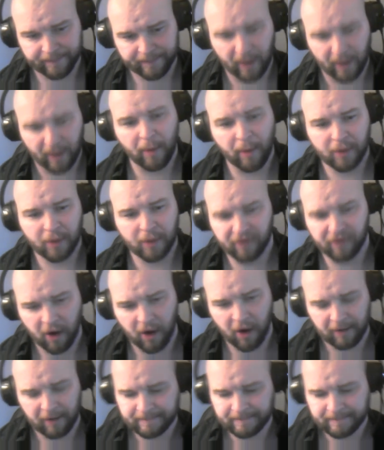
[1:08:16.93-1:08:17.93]
opponents
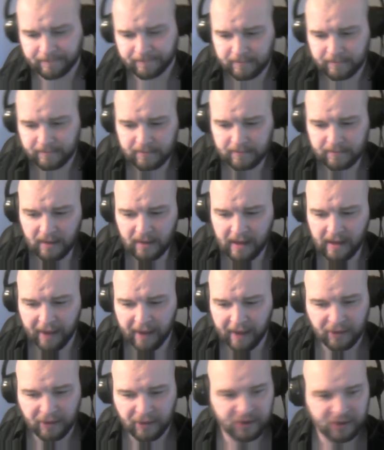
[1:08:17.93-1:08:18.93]
are, and
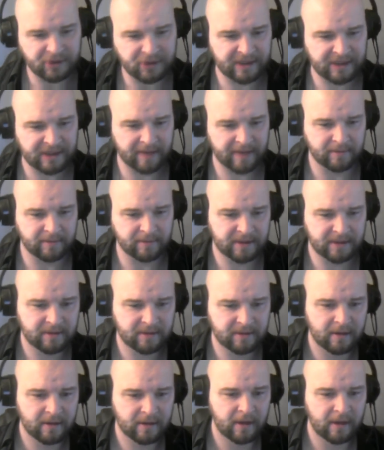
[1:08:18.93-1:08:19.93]
also Slim's
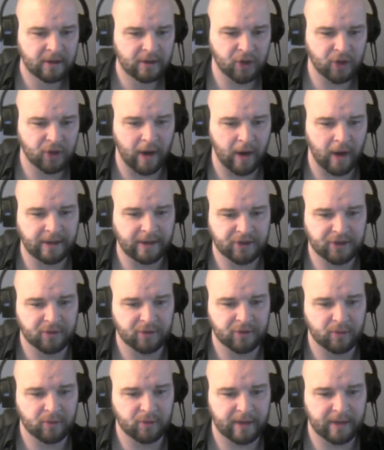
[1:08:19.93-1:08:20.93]
trying to
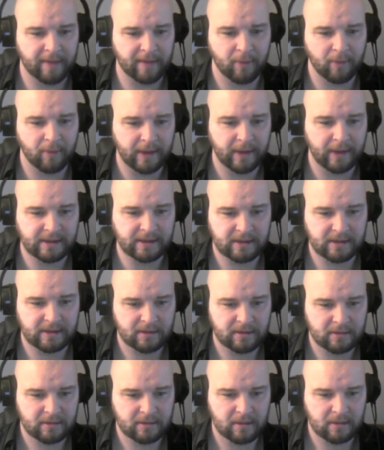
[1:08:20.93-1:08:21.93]
get
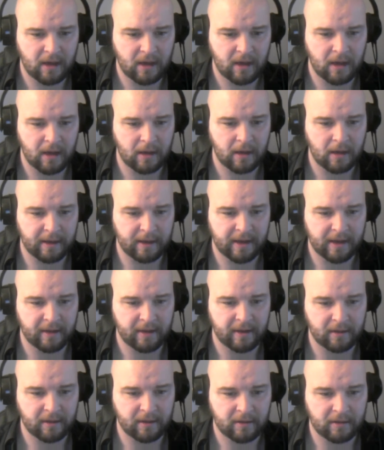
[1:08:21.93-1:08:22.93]
points in
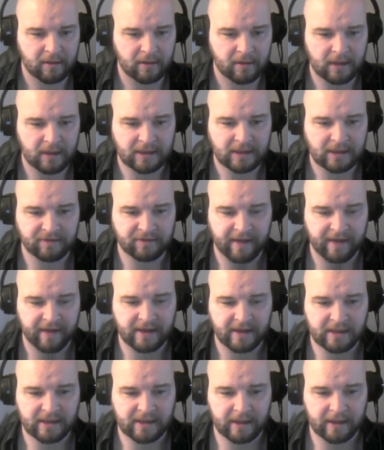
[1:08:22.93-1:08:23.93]
his
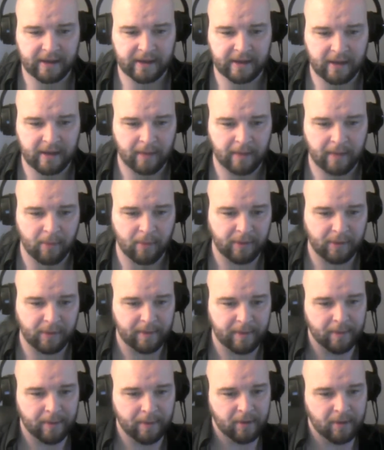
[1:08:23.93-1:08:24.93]
fantasy league, and both the
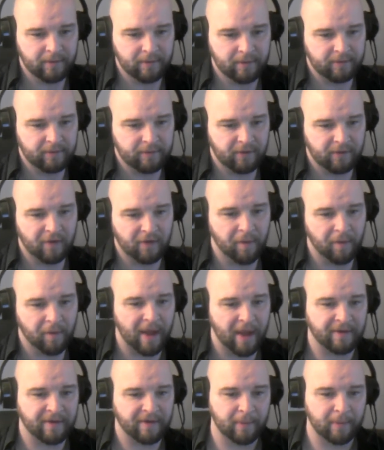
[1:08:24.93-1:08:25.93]
people in front of him
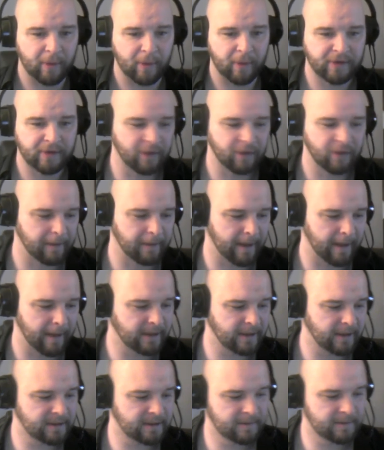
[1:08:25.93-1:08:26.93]
having both his running
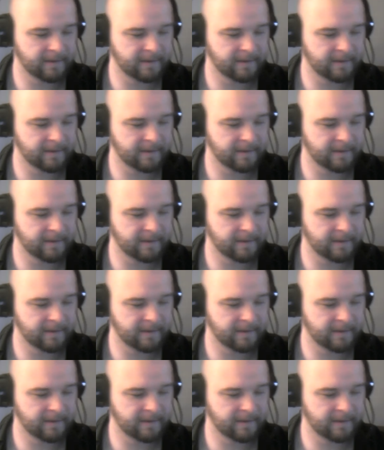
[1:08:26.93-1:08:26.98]
backs.